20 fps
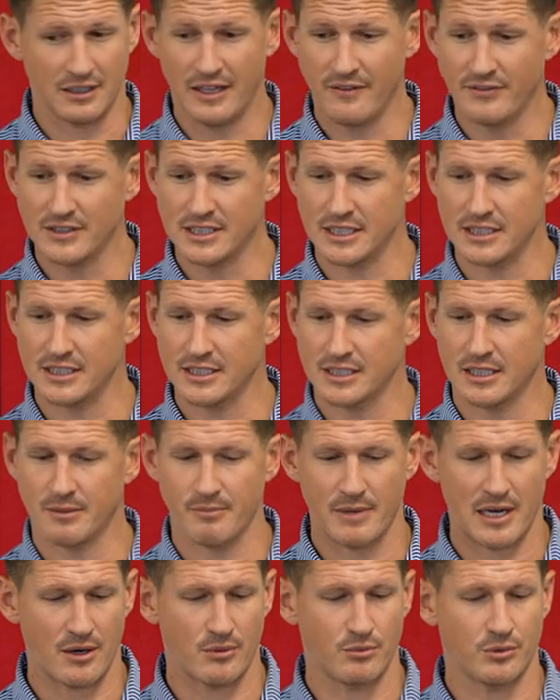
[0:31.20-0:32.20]
Leviton has
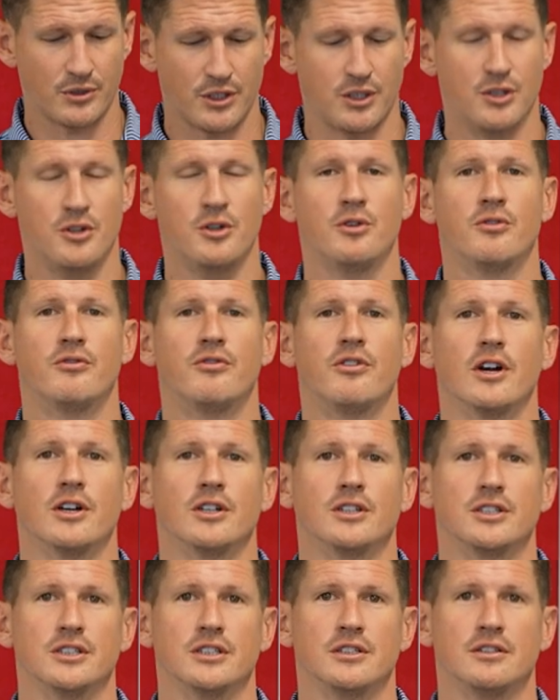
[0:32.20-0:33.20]
come out with a new
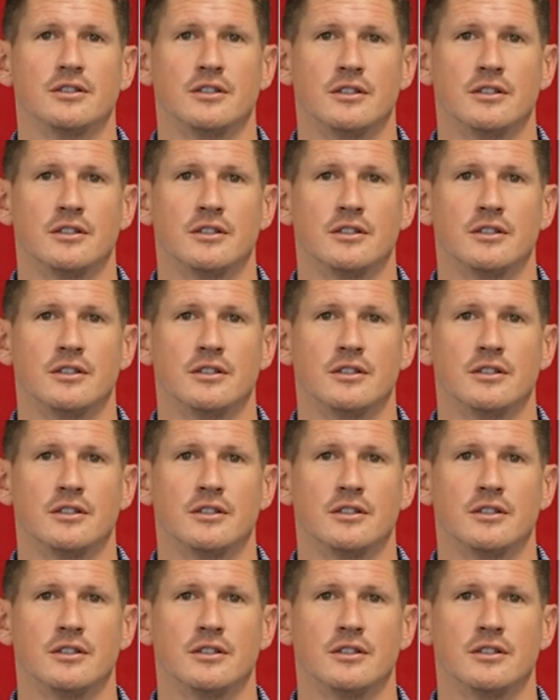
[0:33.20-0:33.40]
version,